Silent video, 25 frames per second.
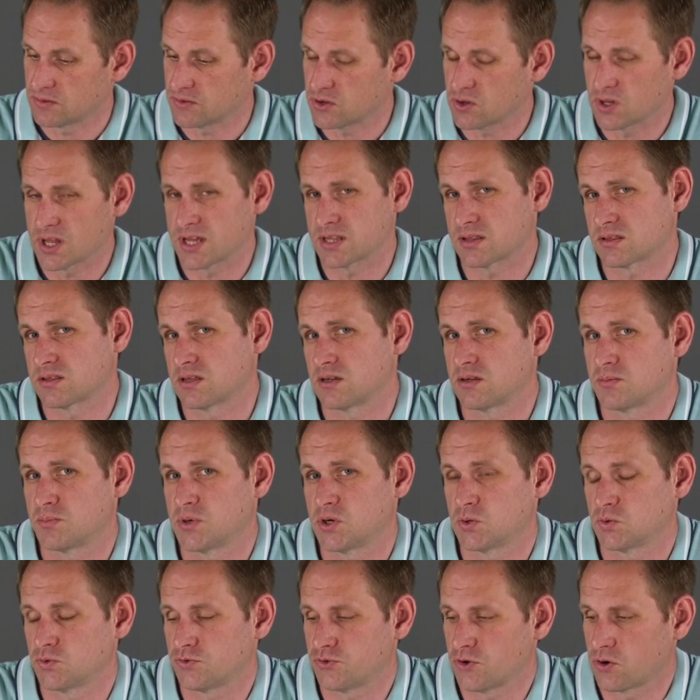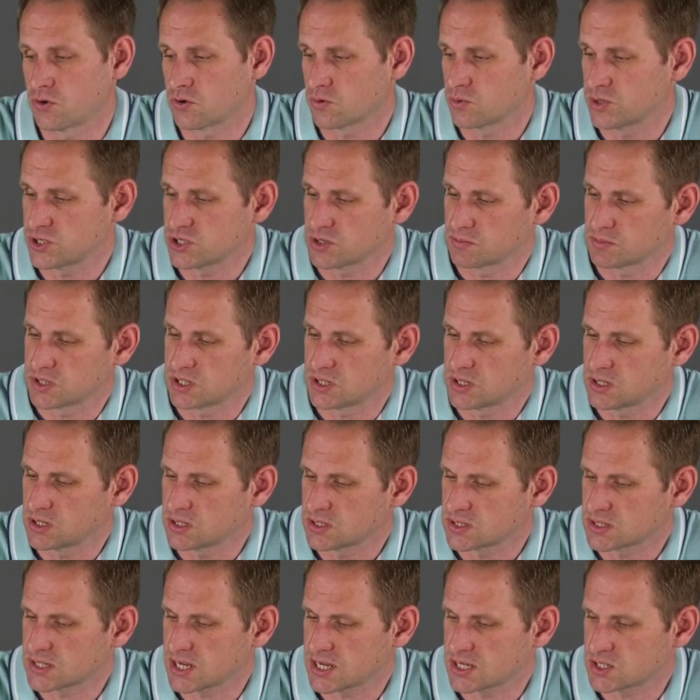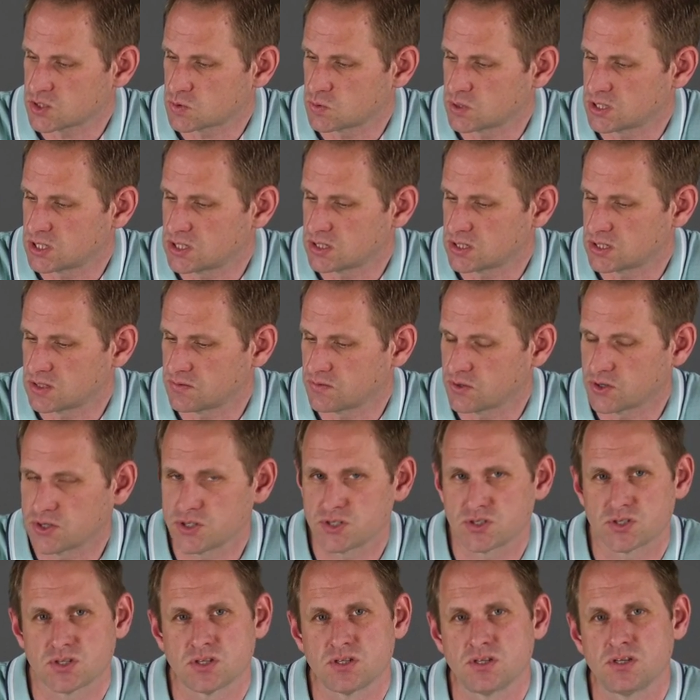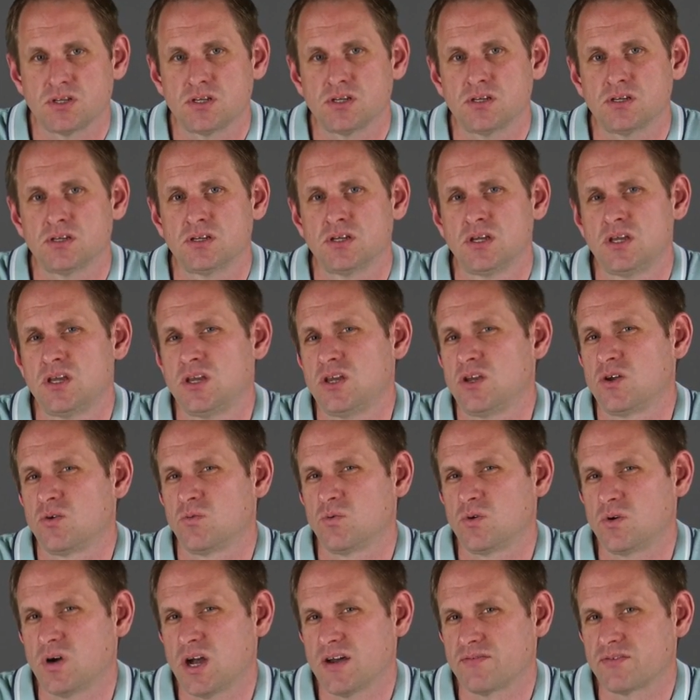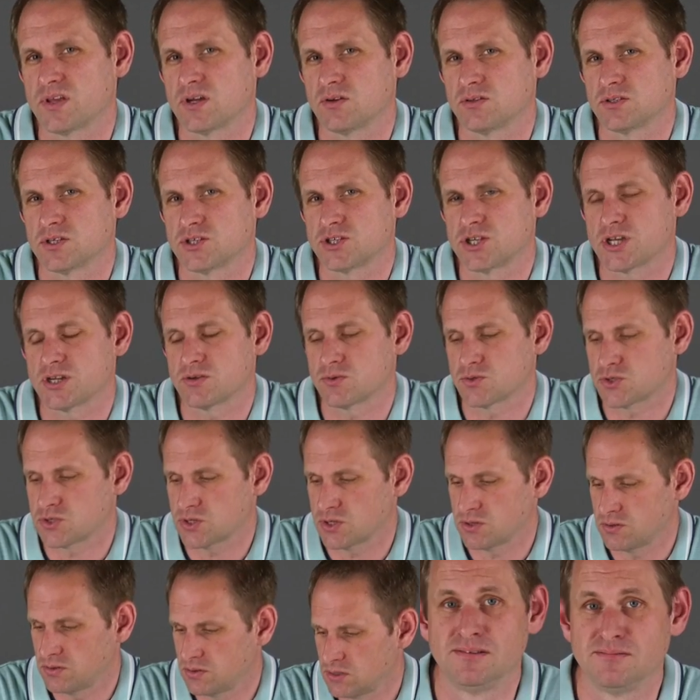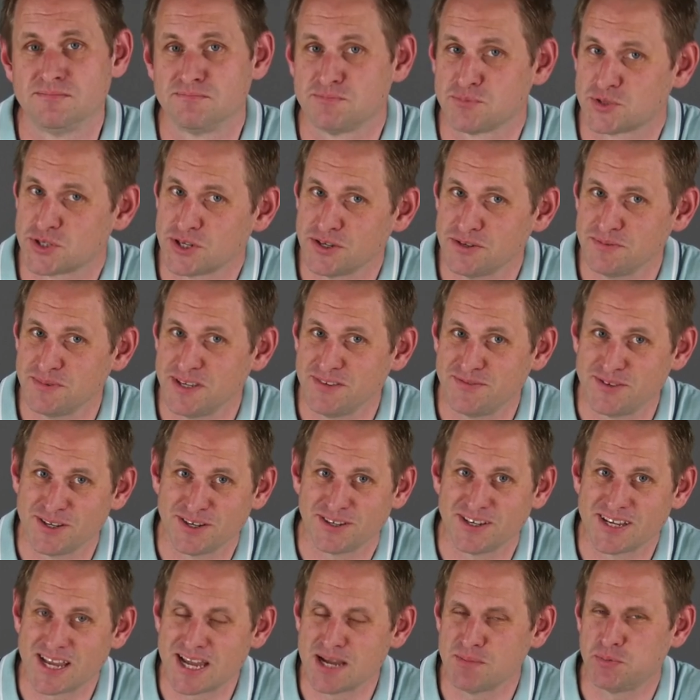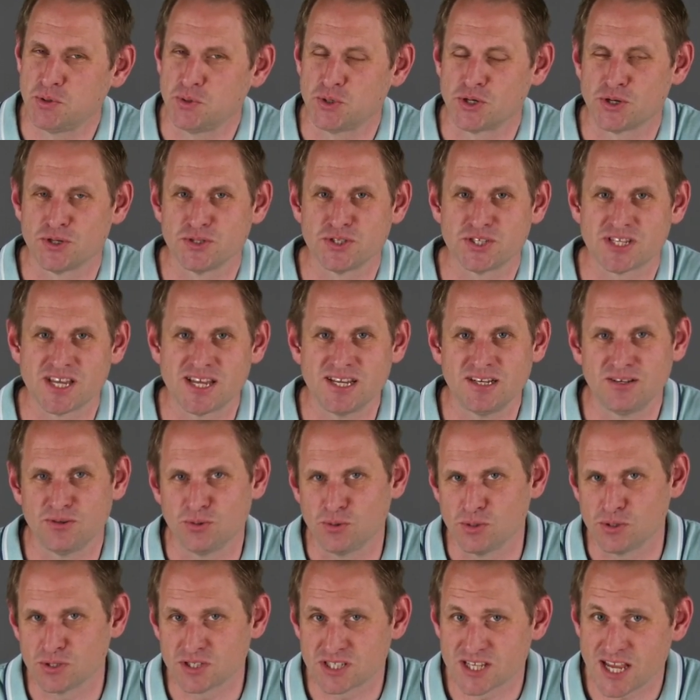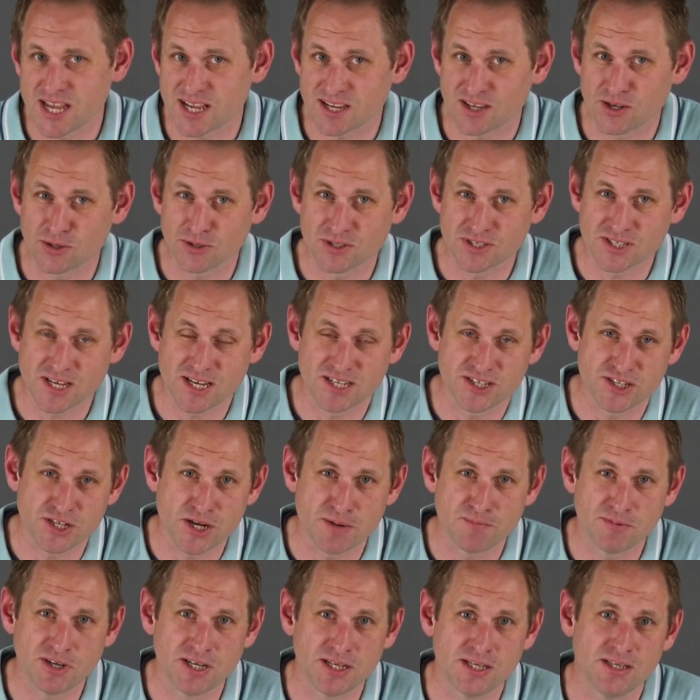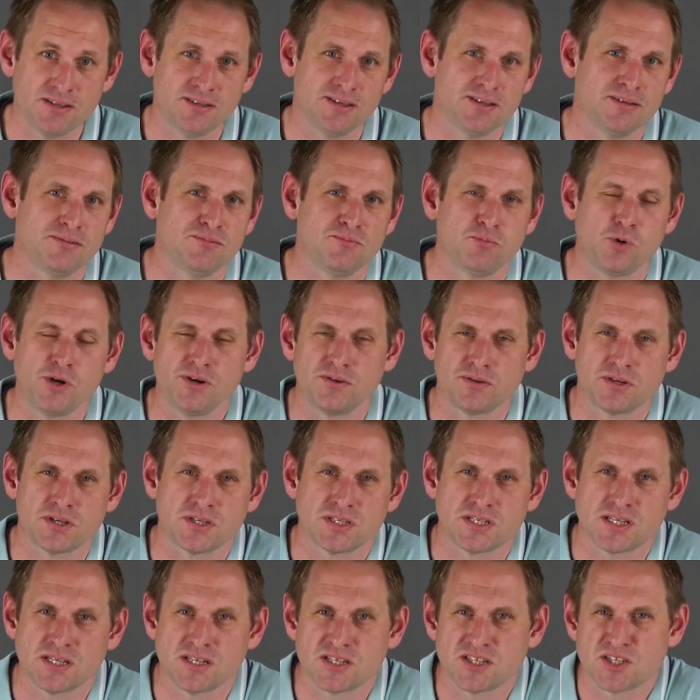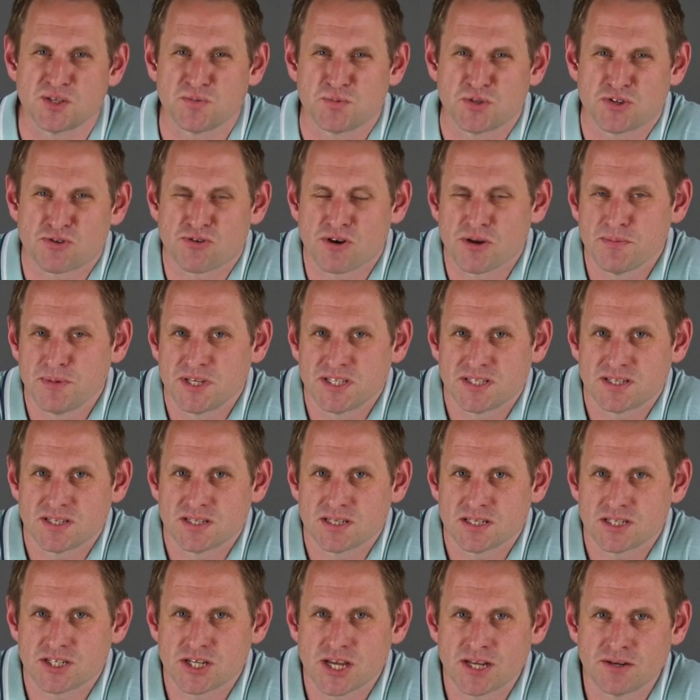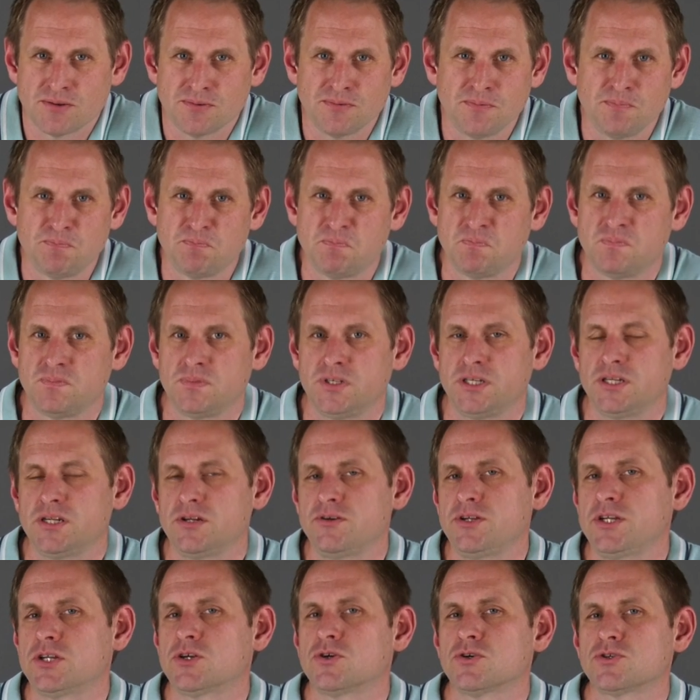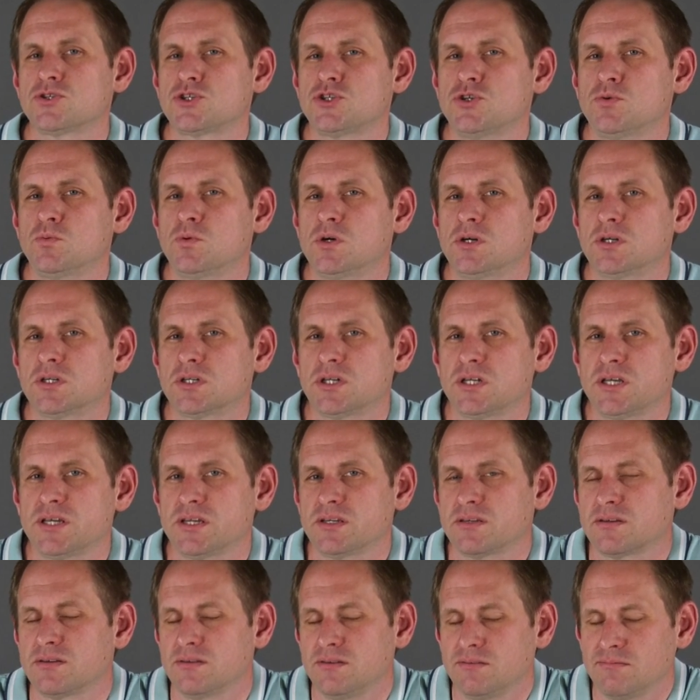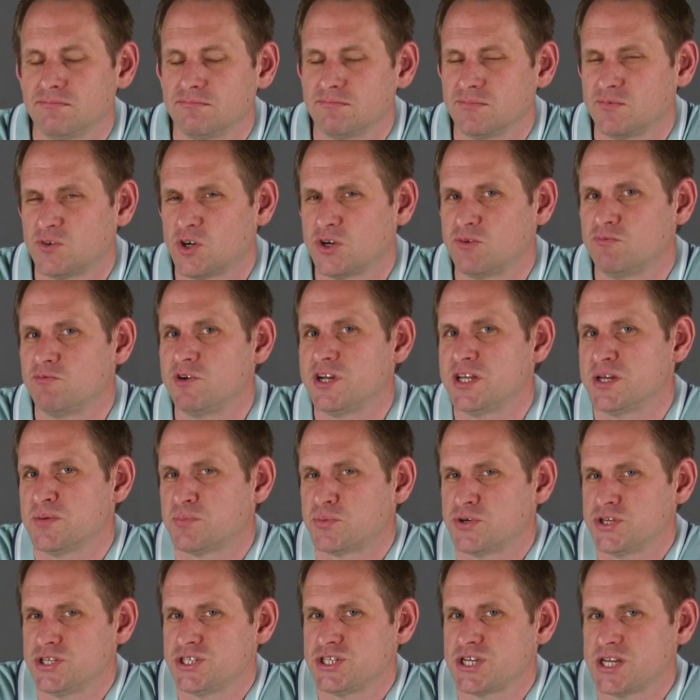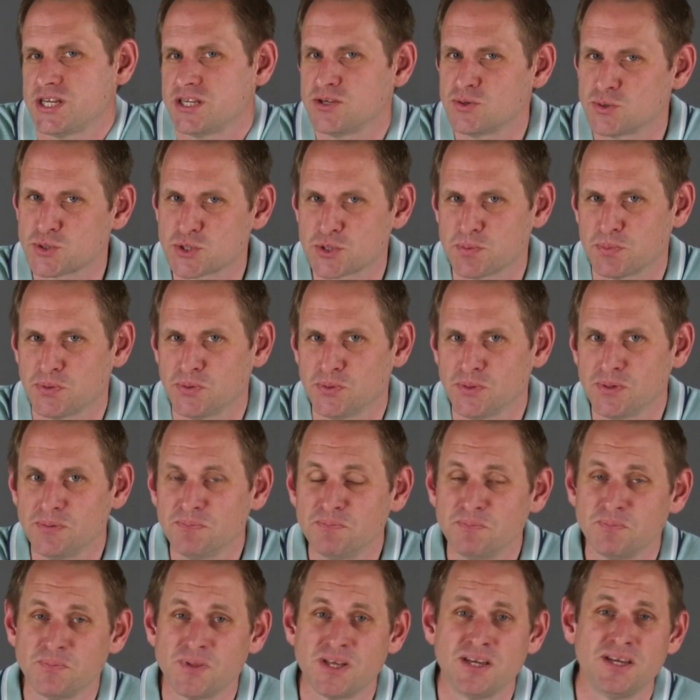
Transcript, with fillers: I've got that Thunderbolt dock, which I'm going to test with this device, and uh, we'll have that on the channel soon. So if you like Apple content or tech content generally, then why not consider subscribing to the channel? It only costs you one click and I really appreciate your support.